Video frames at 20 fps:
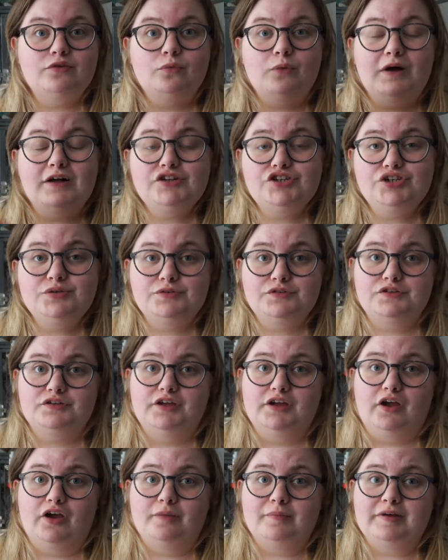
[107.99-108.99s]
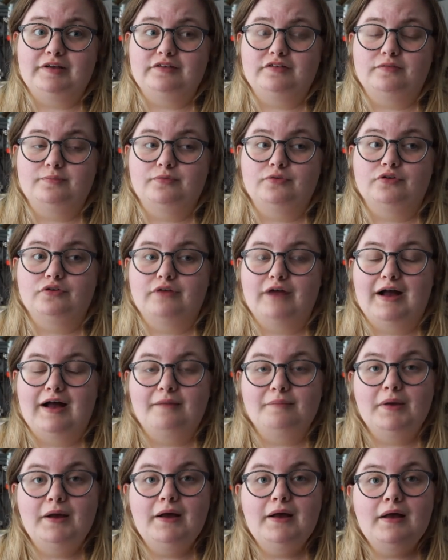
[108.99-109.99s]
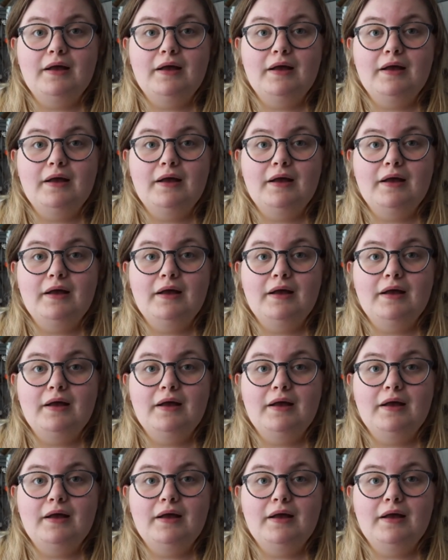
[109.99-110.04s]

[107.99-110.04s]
while she was studying her master's program